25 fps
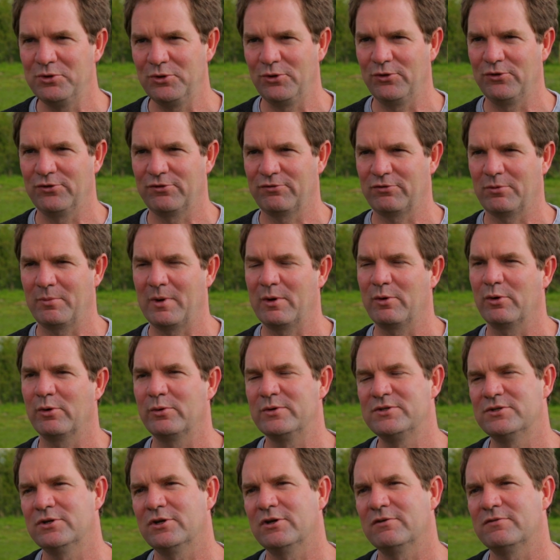news from our
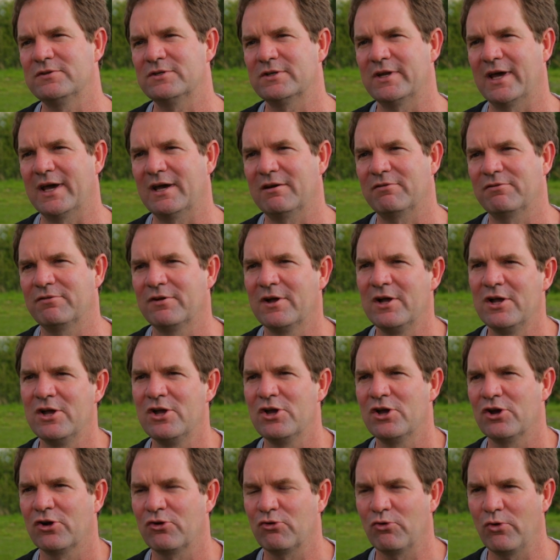reserve staff.
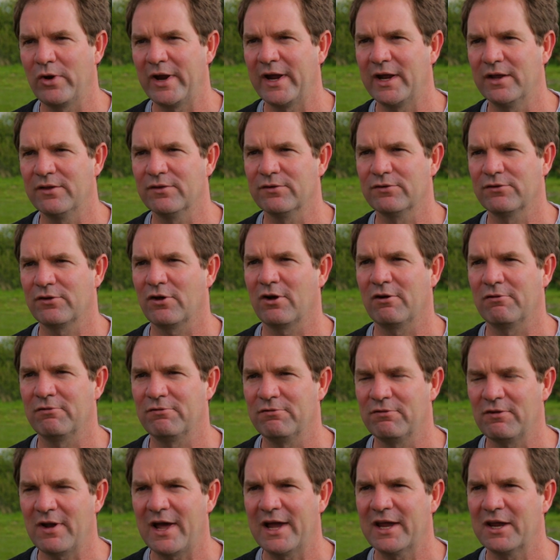Cranes are
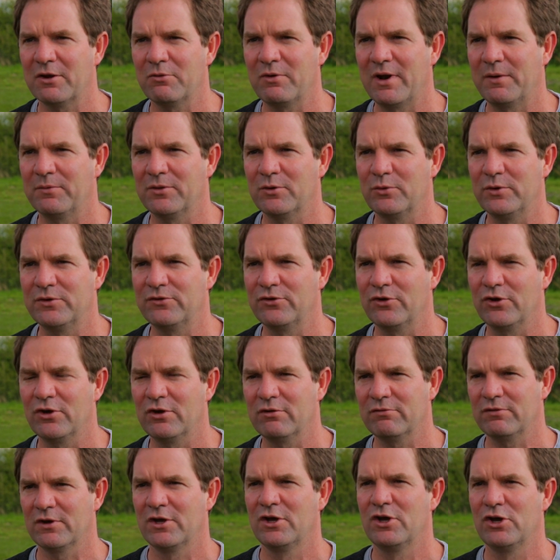flying around the
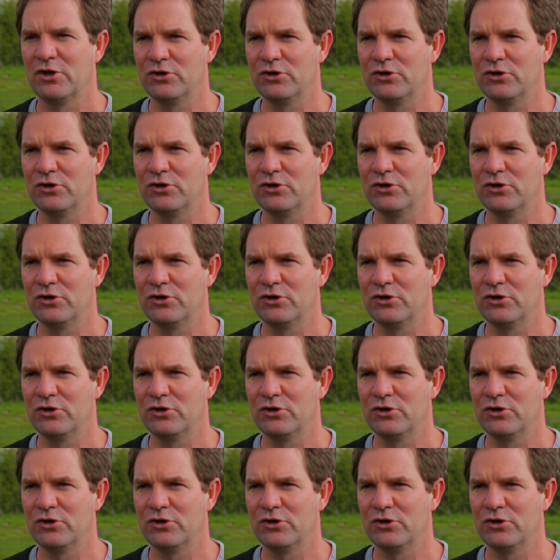reserve,